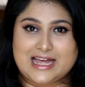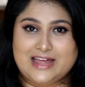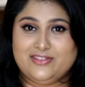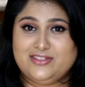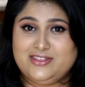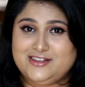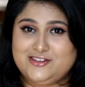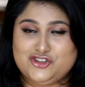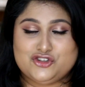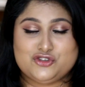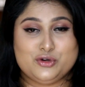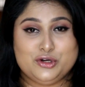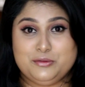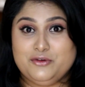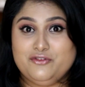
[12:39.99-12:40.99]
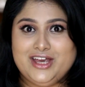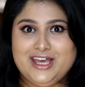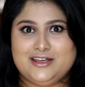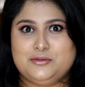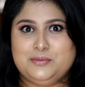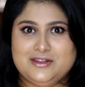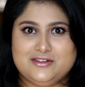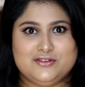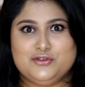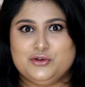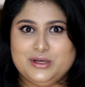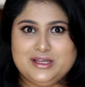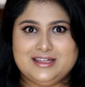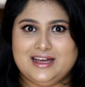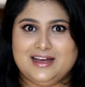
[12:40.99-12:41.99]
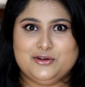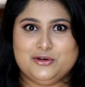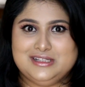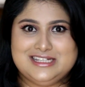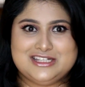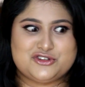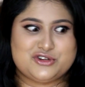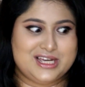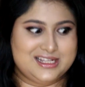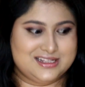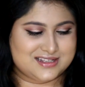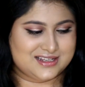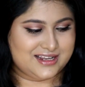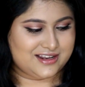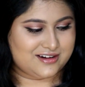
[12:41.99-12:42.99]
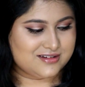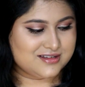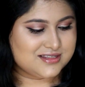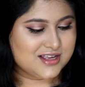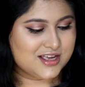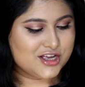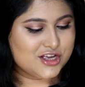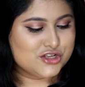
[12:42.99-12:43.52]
and this is just going to be very expensive doing that, all these trials and errors.